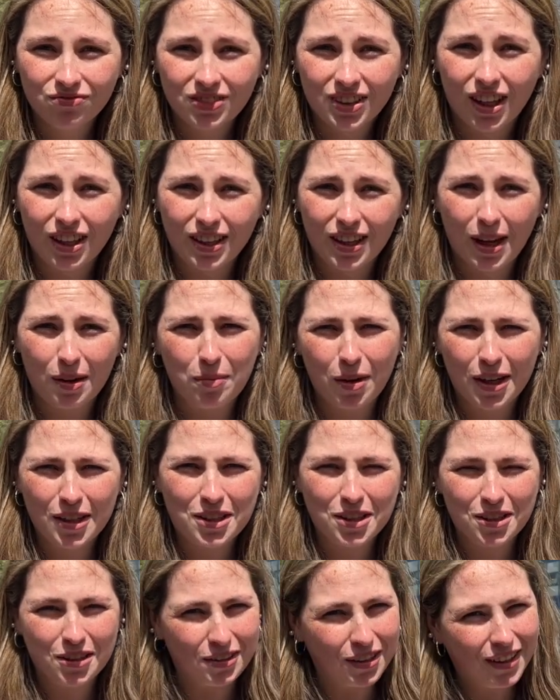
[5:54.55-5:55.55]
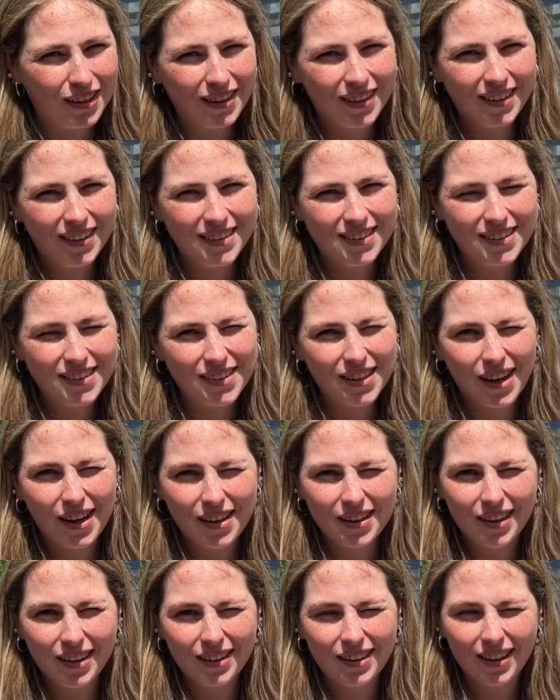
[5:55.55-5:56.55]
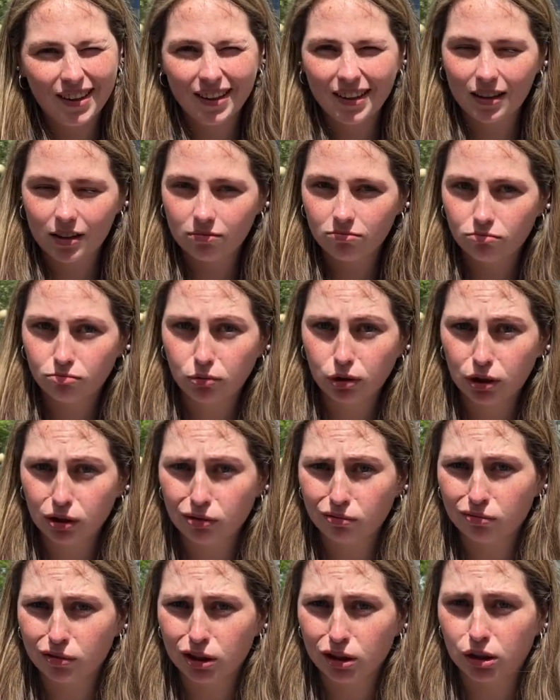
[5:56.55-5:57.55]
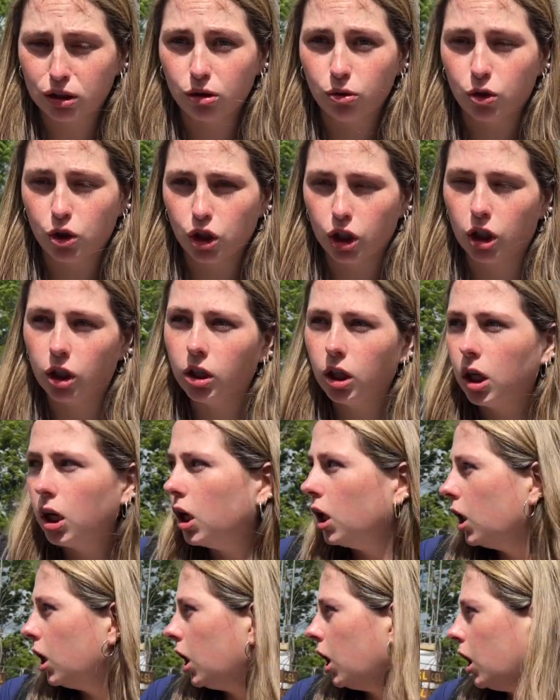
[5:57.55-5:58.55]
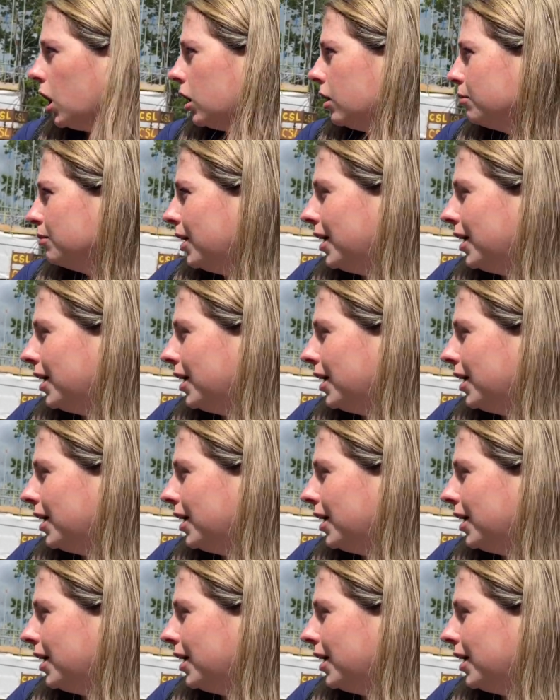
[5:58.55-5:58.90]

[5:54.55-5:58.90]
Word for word: I'll get my degree in design, I think. I'm not too sure. Um,